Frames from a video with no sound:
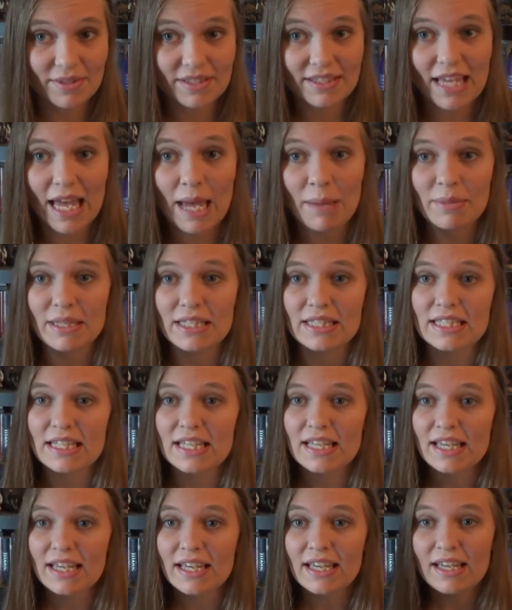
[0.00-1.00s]
Sam is
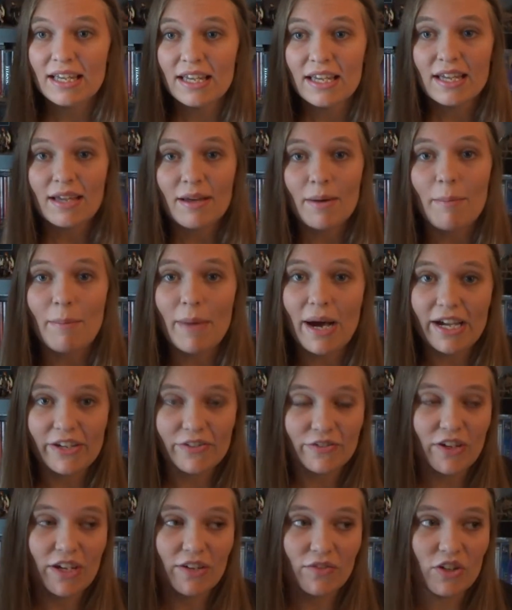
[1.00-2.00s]
my
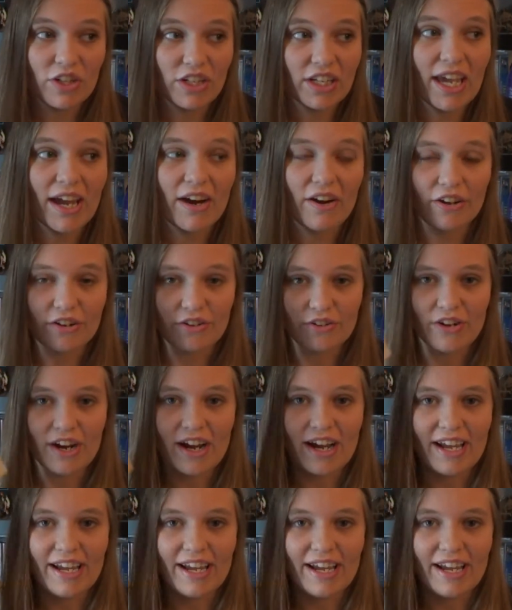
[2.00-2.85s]
favorite character.